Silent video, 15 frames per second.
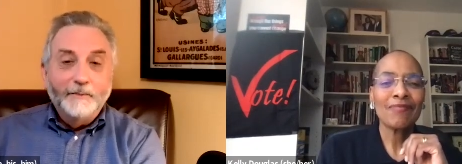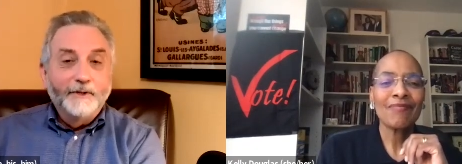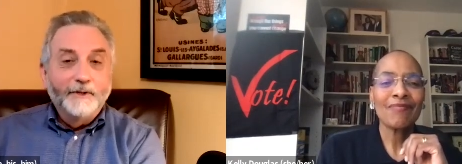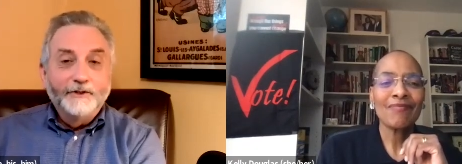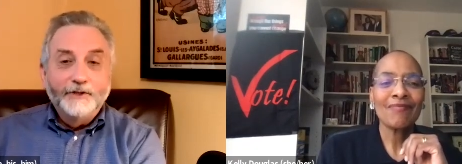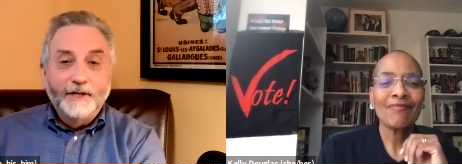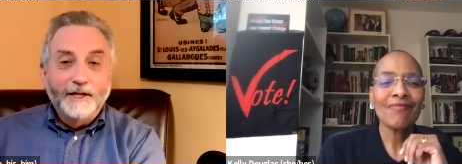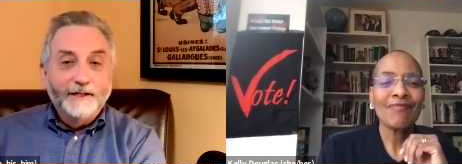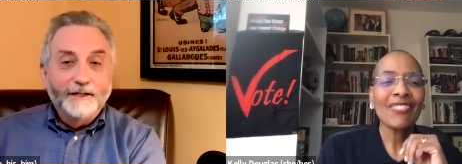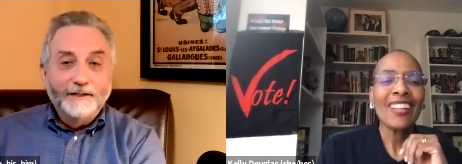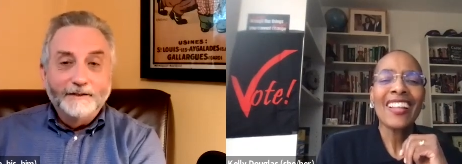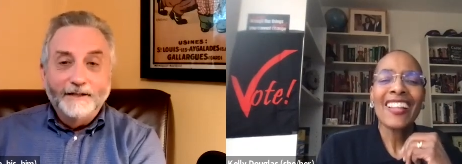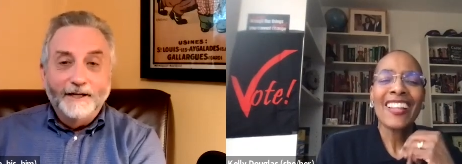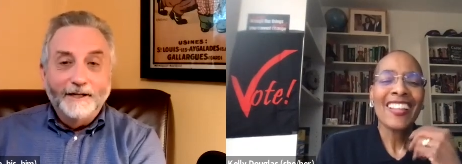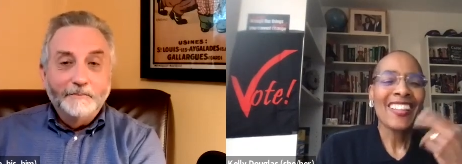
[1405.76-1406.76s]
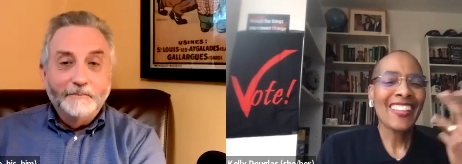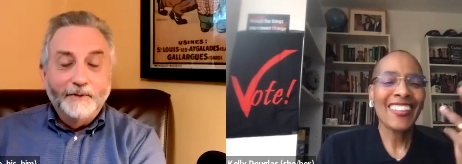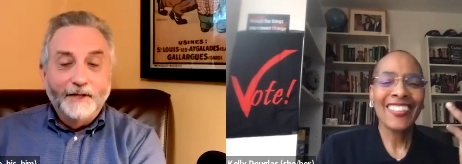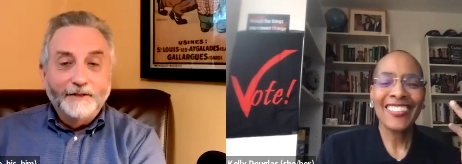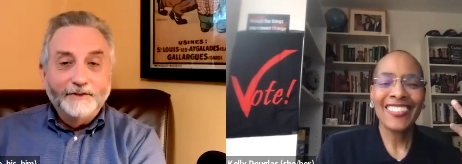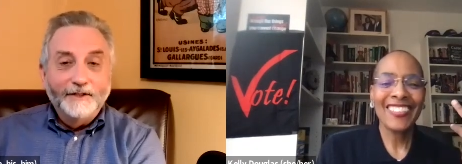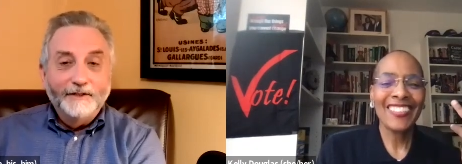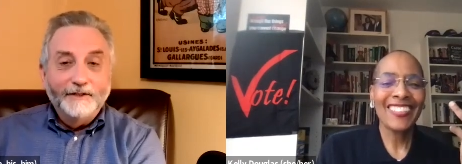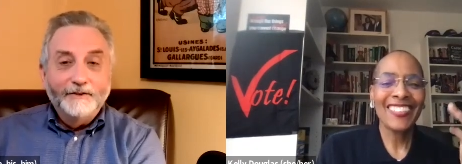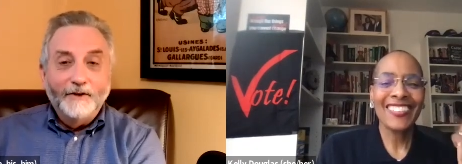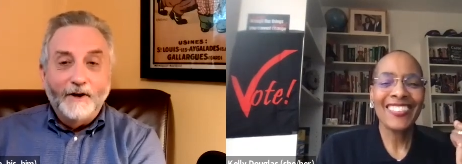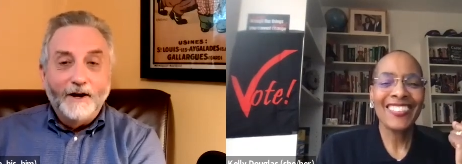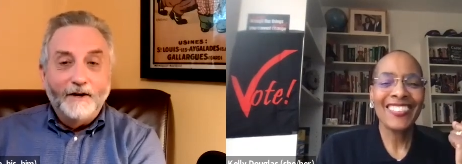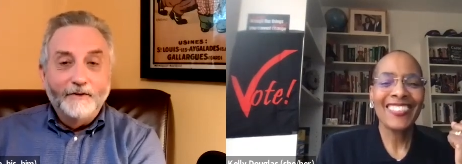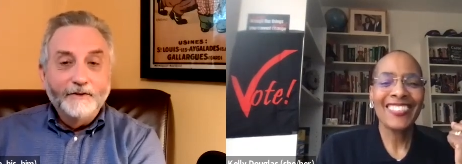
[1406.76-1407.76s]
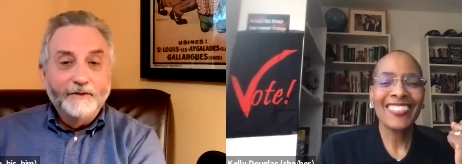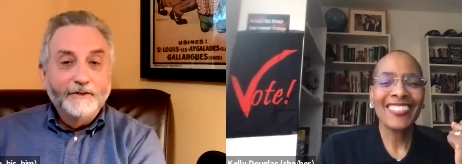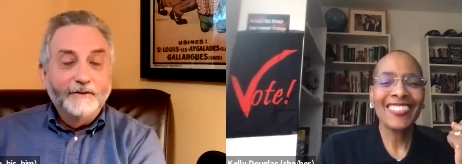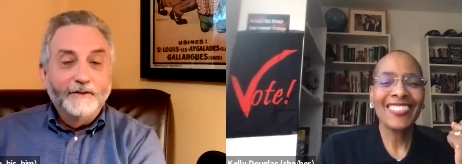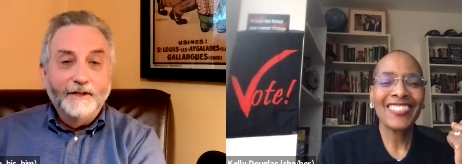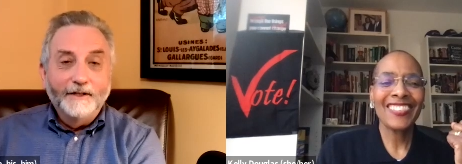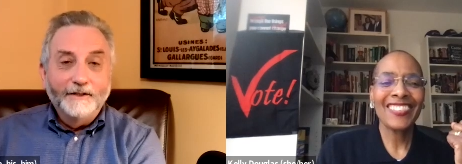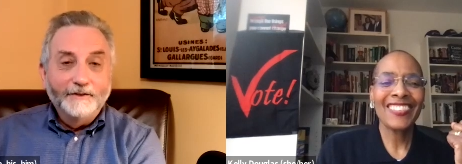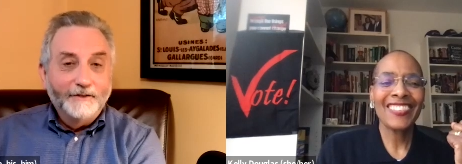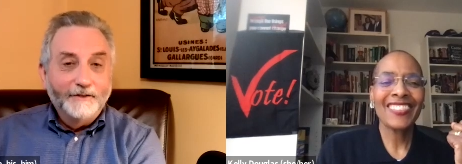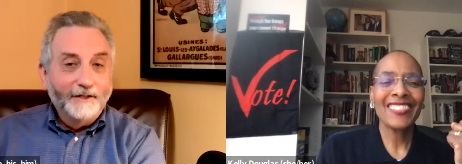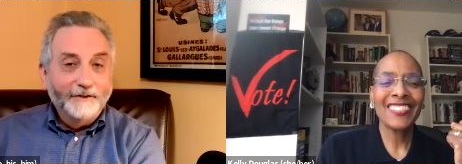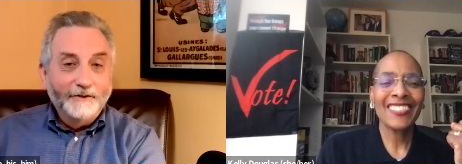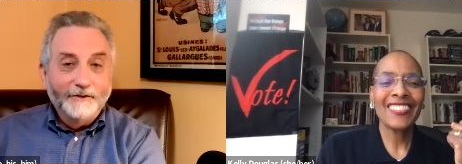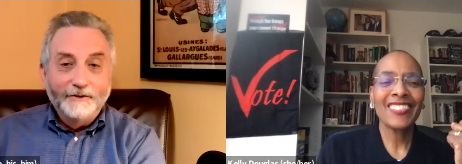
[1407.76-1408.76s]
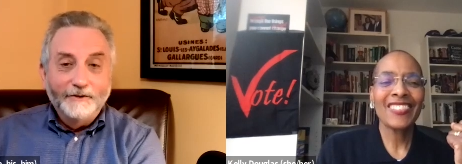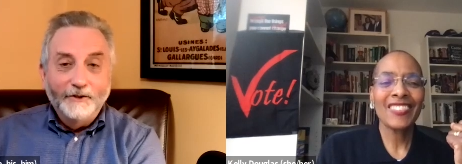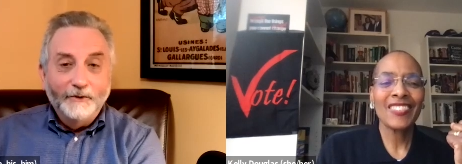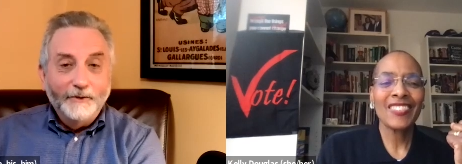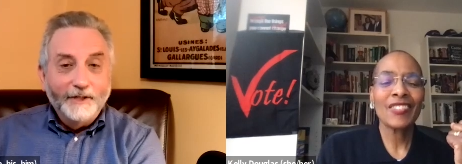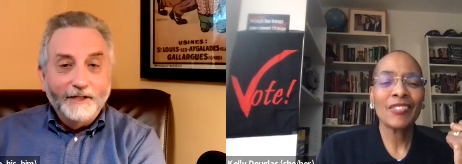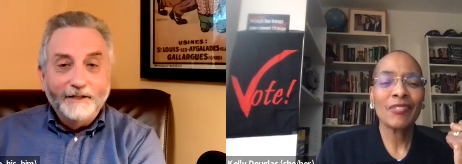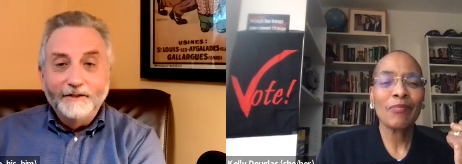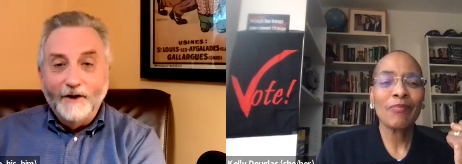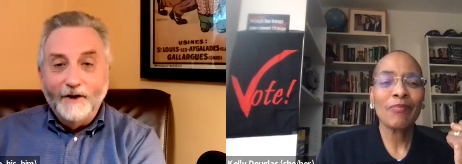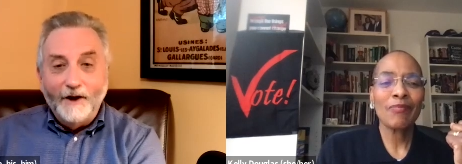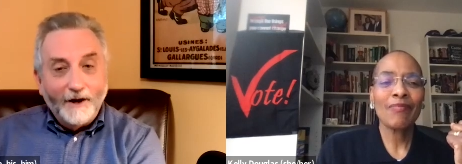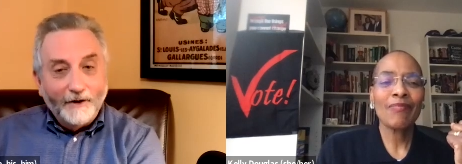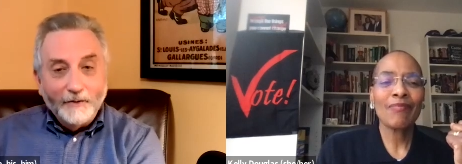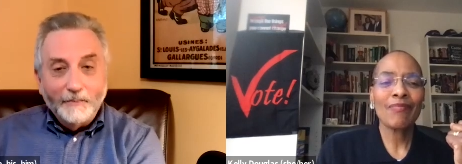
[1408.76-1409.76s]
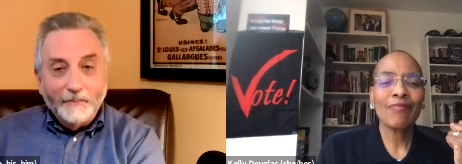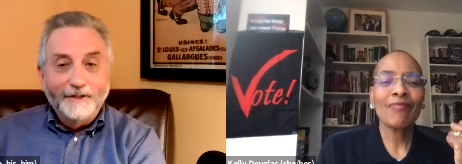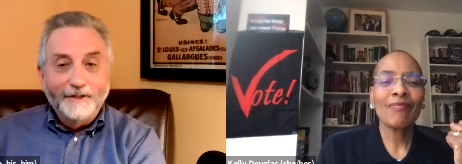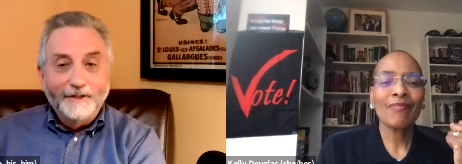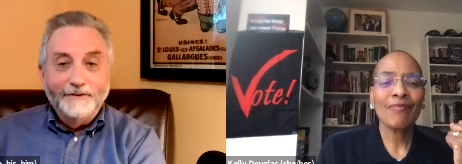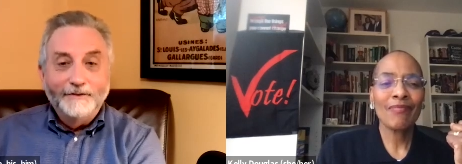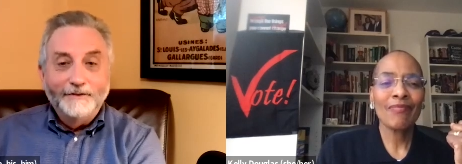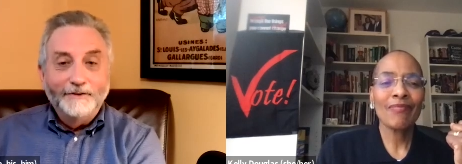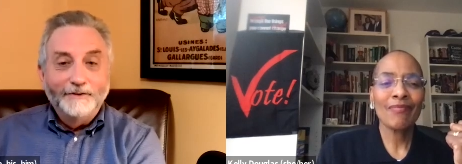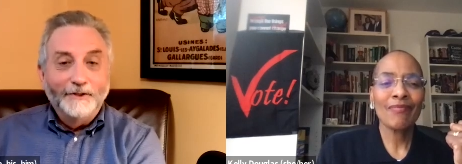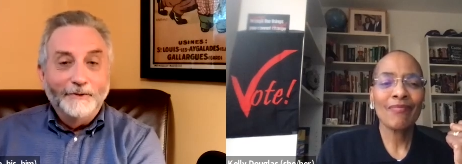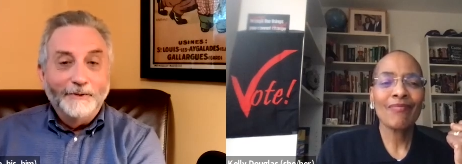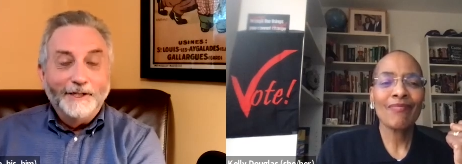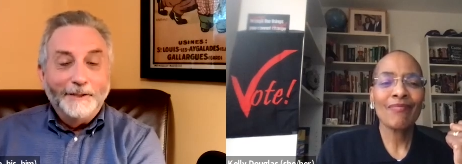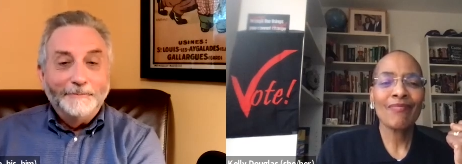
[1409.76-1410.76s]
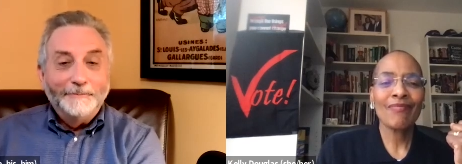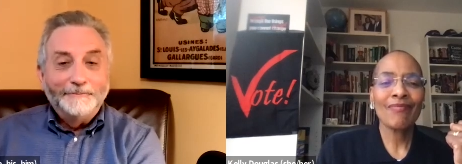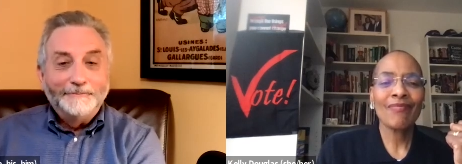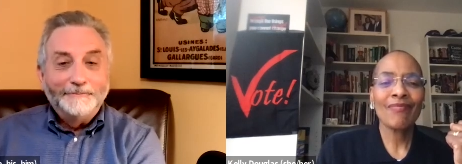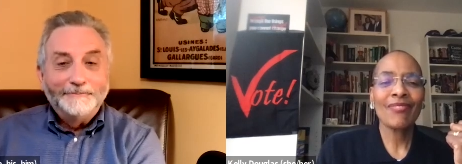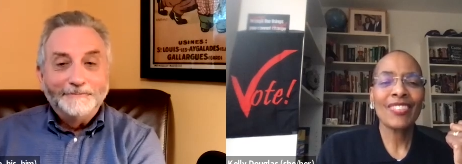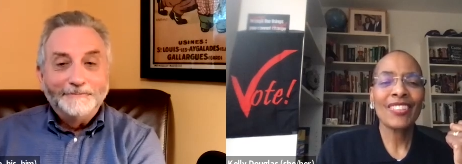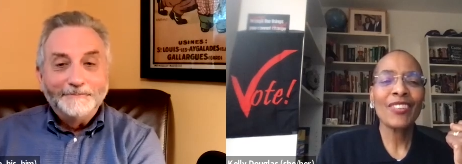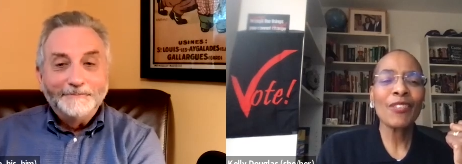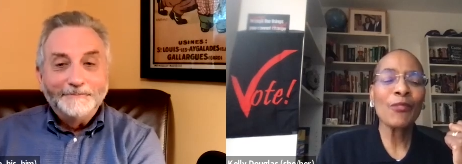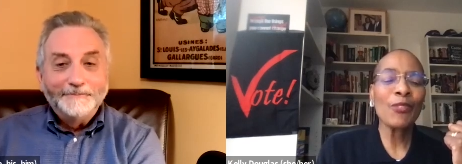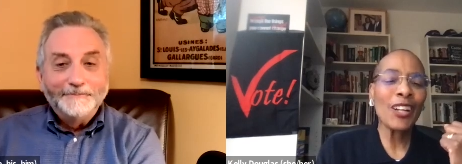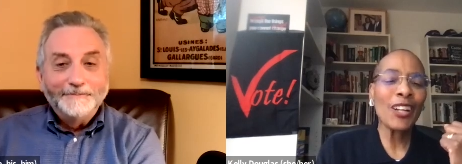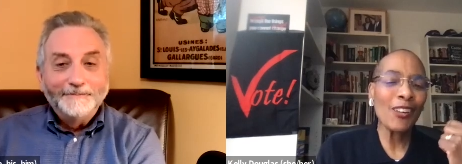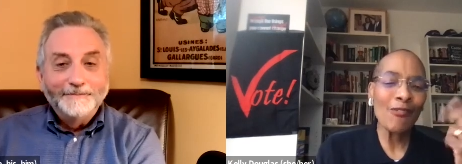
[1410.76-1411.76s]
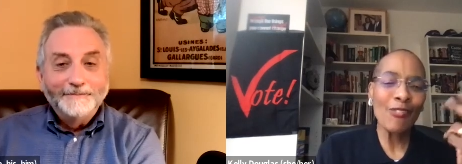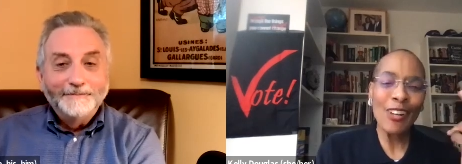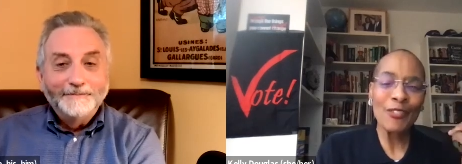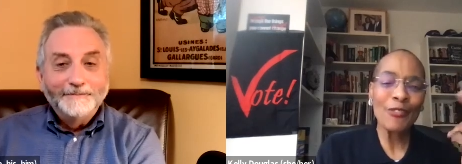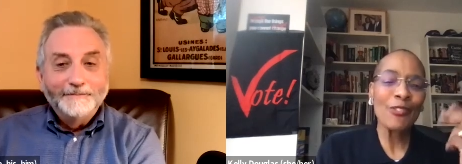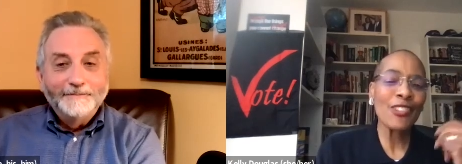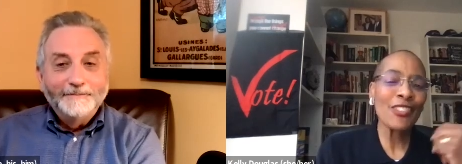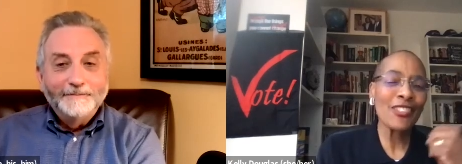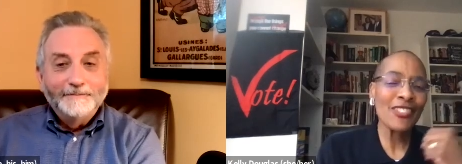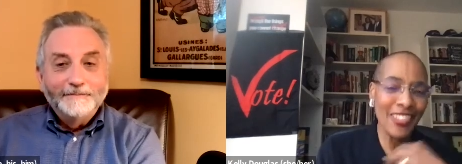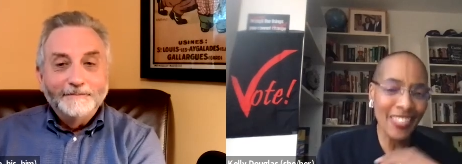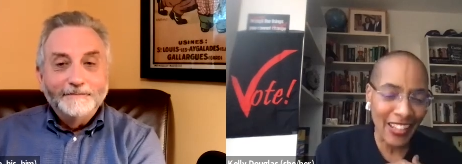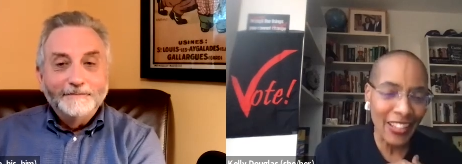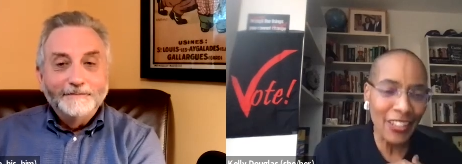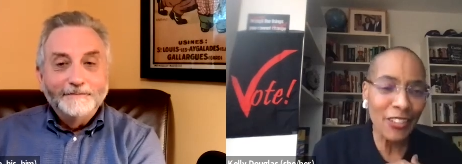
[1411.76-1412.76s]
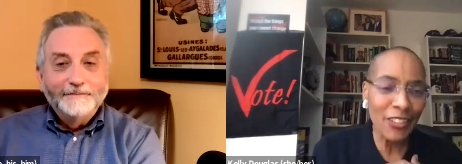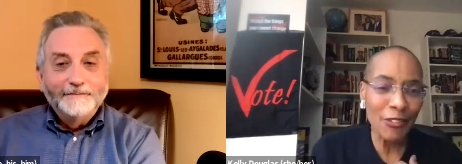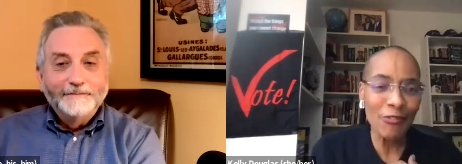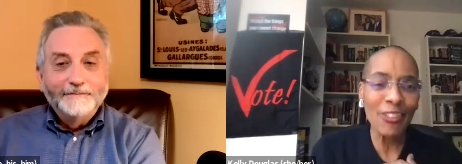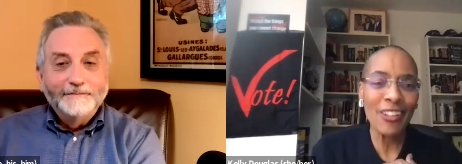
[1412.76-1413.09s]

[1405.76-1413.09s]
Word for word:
Speaker 1: appreciate it. And blessings to all the good things that you're doing and all the places you're doing it.
Speaker 2: Well, vice versa. Thank you